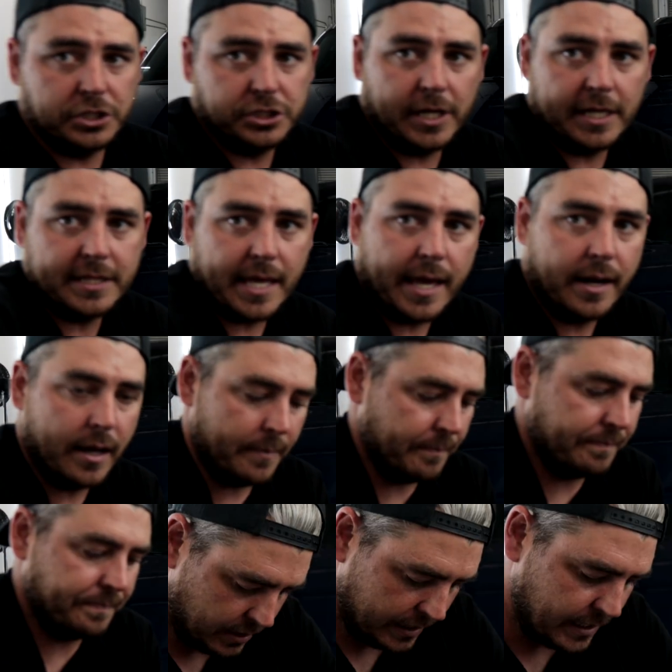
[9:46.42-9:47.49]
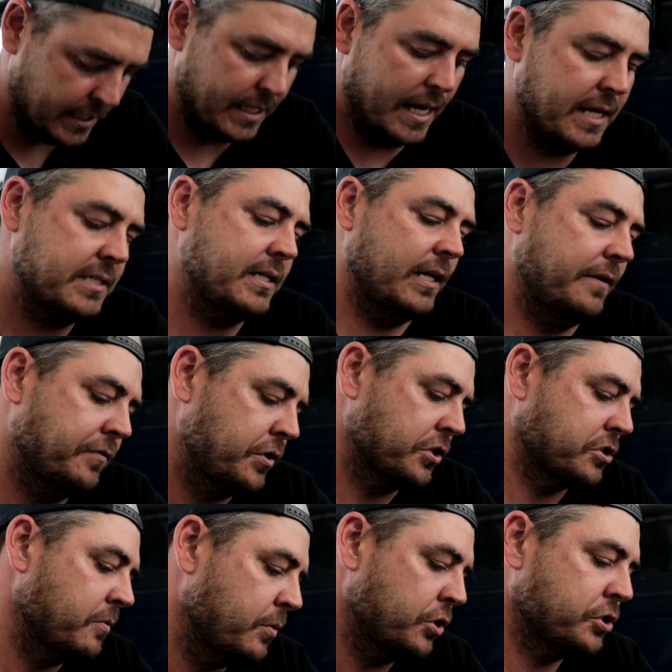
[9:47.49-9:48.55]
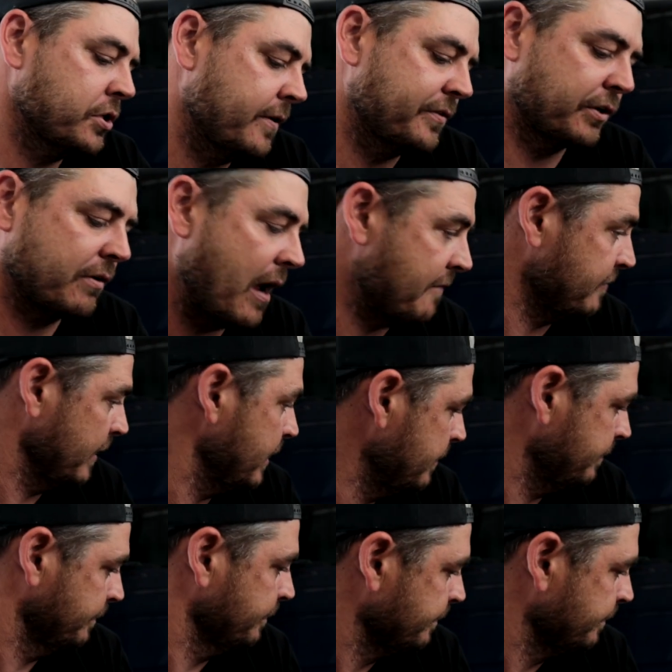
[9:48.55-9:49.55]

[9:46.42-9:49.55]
wanna shake that up so you get a nice even distribution of the graphene.